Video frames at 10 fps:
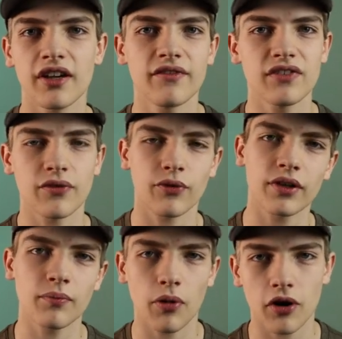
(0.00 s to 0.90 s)
of
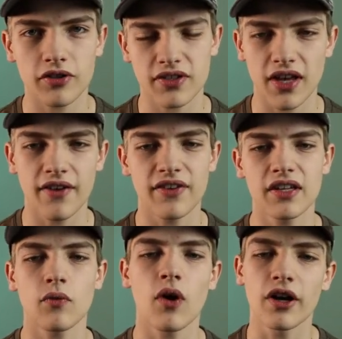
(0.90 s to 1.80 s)
different parts of
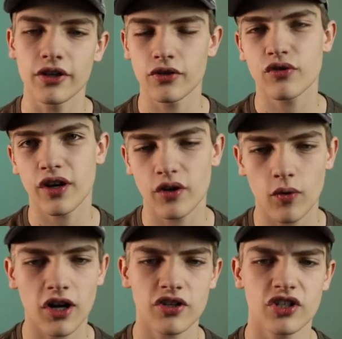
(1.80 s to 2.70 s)
it while you're trying to
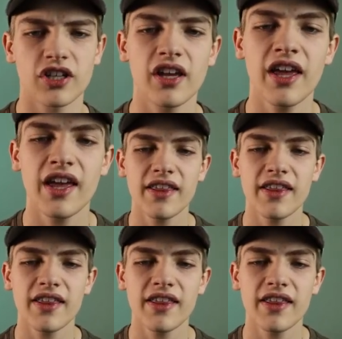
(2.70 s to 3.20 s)
watch it.